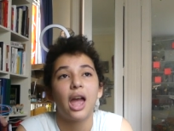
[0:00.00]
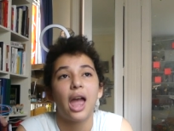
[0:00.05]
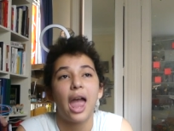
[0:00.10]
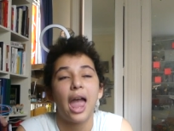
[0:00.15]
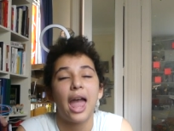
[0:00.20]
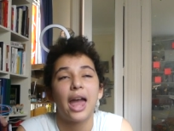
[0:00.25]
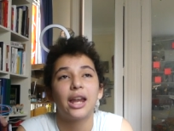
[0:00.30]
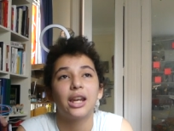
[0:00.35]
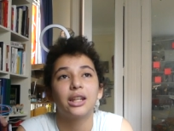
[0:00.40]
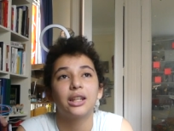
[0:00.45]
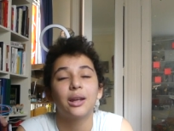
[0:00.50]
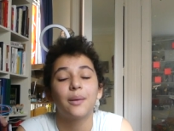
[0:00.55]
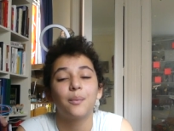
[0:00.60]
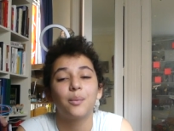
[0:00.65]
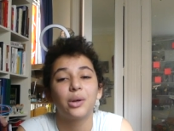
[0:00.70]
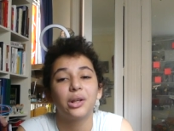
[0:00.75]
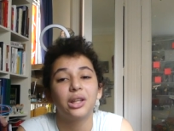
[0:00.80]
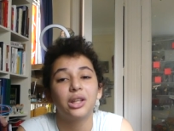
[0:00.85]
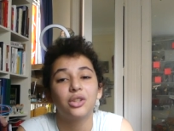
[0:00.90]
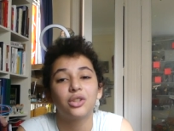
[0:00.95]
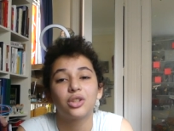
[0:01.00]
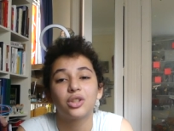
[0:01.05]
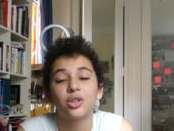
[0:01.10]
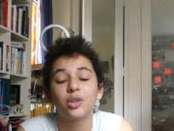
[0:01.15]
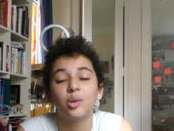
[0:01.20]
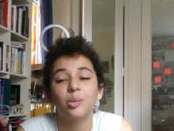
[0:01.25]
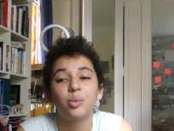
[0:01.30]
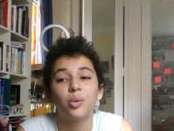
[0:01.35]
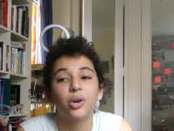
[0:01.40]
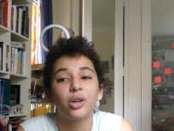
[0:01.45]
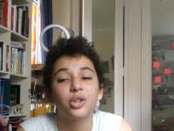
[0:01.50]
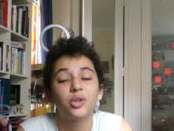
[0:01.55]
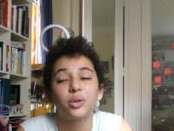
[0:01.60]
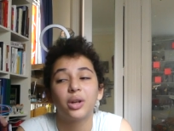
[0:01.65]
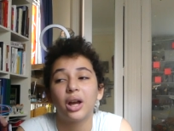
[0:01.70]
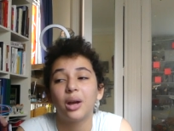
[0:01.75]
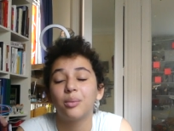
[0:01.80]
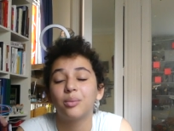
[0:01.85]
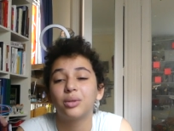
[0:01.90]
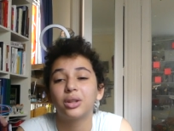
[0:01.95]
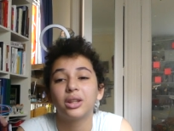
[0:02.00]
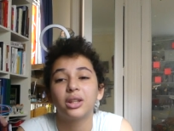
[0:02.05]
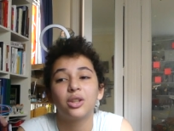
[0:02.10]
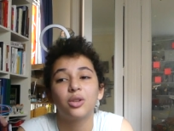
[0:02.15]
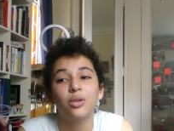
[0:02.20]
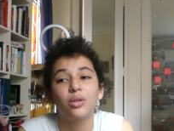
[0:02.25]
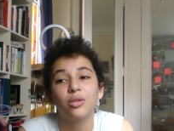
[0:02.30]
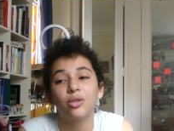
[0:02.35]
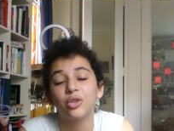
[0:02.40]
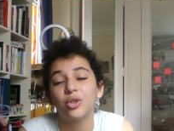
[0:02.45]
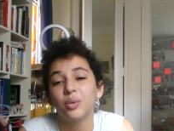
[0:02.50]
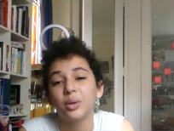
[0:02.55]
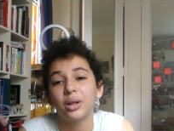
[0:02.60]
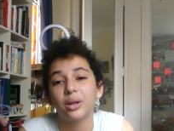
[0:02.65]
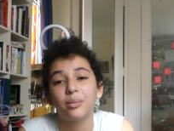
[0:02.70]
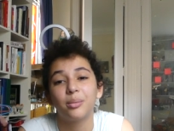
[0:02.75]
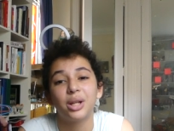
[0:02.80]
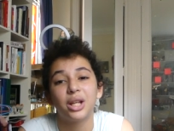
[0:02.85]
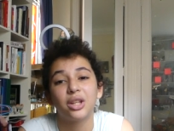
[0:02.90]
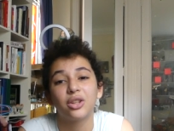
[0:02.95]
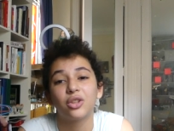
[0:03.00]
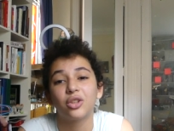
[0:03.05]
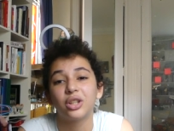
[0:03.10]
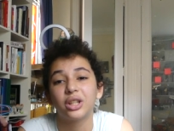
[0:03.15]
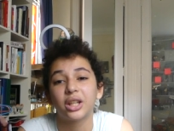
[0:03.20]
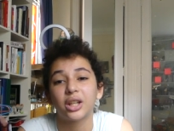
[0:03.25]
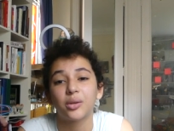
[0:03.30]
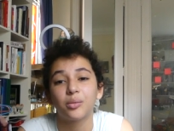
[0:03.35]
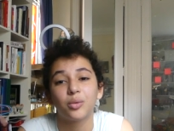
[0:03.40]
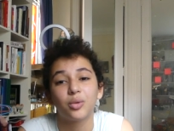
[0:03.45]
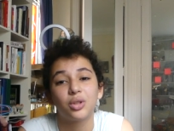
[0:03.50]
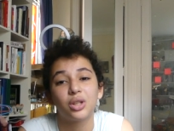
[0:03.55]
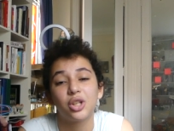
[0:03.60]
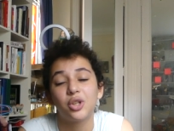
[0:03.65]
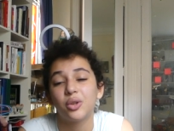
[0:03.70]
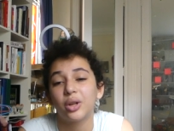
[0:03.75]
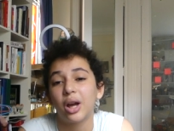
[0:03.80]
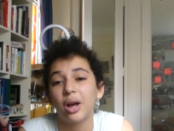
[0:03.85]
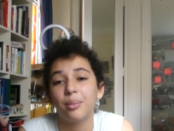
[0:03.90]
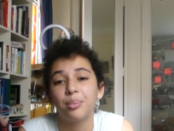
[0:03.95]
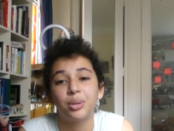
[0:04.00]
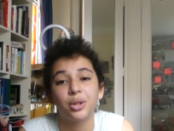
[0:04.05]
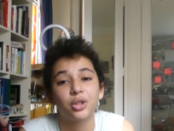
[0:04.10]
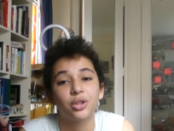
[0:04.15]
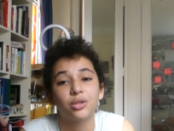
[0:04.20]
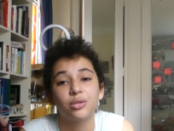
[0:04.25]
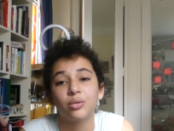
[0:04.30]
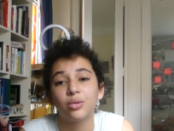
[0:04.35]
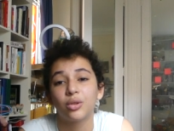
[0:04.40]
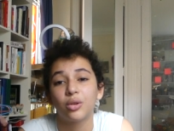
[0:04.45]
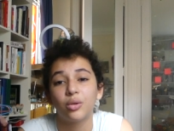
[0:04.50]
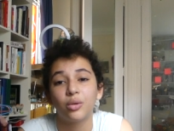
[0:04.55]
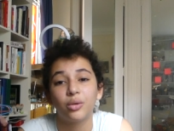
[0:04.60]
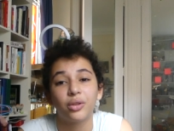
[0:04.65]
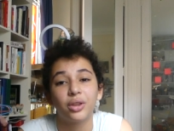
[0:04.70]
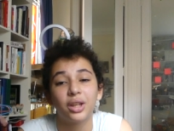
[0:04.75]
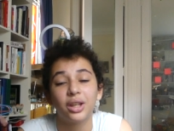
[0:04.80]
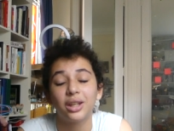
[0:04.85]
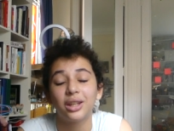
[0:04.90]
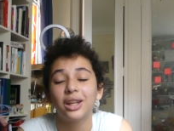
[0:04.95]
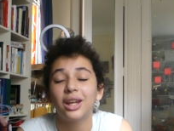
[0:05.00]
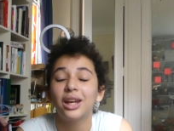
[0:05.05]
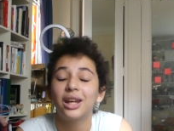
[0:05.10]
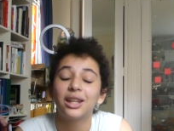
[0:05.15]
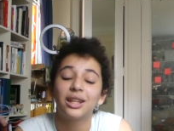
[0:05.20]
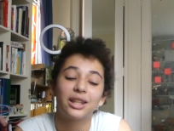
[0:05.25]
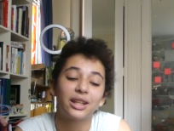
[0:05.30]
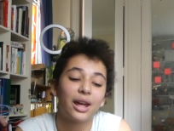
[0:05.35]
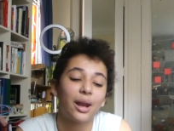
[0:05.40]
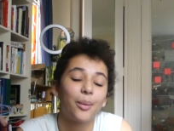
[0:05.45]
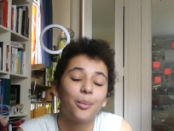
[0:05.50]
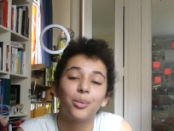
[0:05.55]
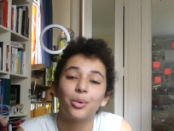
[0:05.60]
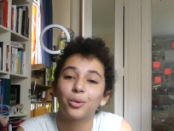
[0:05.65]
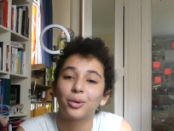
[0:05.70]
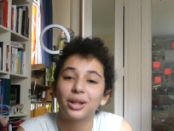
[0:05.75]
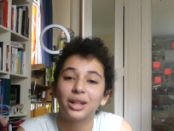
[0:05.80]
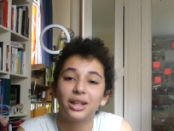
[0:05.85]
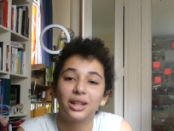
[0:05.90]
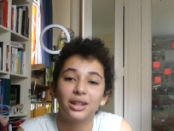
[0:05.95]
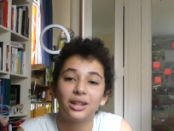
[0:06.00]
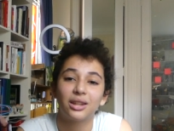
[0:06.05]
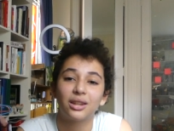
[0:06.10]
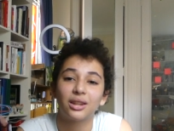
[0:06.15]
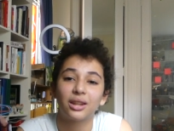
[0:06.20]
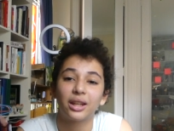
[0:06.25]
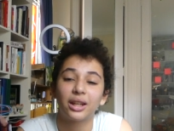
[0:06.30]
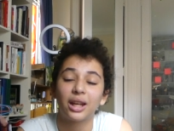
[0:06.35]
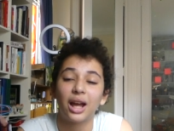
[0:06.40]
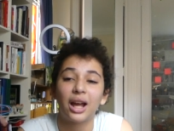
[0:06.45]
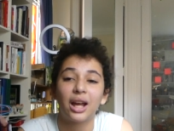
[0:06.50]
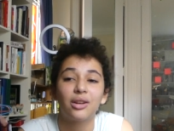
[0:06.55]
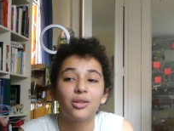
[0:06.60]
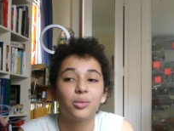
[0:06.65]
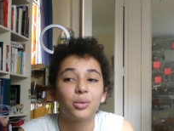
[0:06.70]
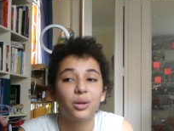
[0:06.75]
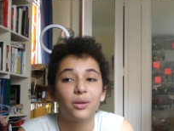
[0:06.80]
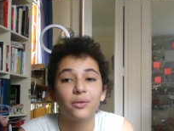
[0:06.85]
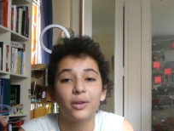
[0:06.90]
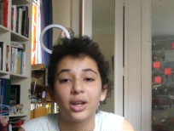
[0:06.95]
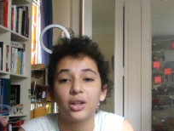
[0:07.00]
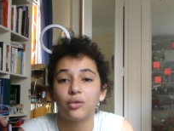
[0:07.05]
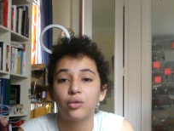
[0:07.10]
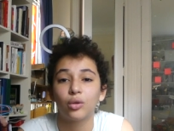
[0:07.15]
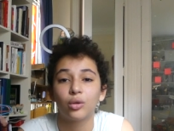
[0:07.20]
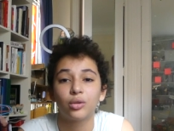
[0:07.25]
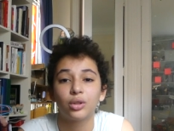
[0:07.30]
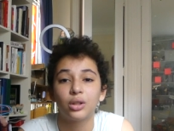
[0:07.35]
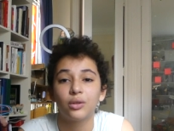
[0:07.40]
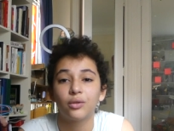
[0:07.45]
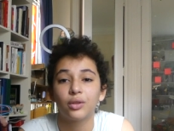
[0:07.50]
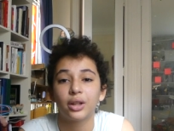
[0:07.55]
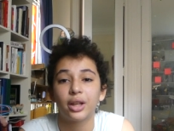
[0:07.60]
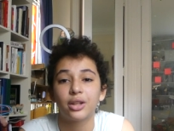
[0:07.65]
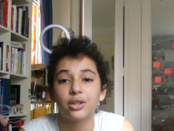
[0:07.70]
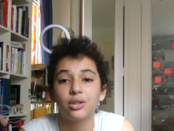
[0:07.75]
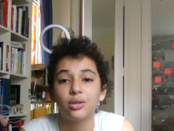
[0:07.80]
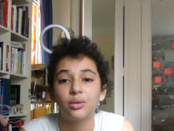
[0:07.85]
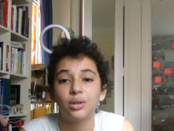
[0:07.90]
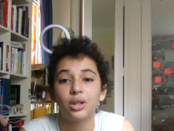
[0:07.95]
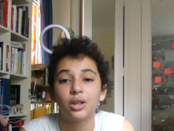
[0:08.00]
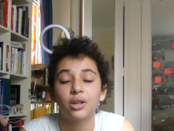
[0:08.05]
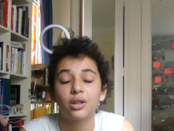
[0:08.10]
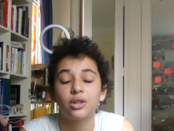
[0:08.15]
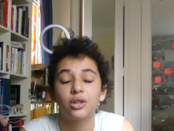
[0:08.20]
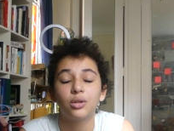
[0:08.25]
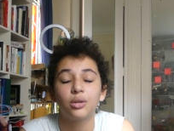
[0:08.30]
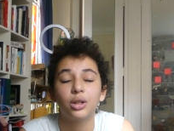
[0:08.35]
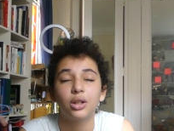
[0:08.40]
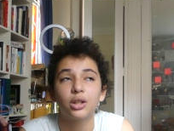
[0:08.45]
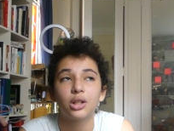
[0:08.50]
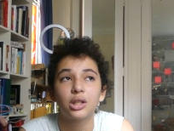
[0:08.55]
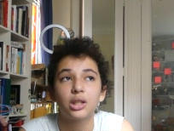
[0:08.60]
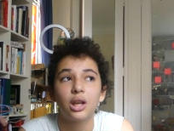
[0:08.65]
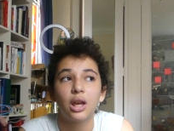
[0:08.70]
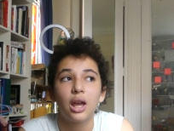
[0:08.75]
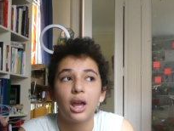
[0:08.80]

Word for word: And breathing's just so important. You're doing a minute 30-second routine. You gotta push through the whole thing. You gotta breathe. Like, I had a really fast flow routine for the last two years.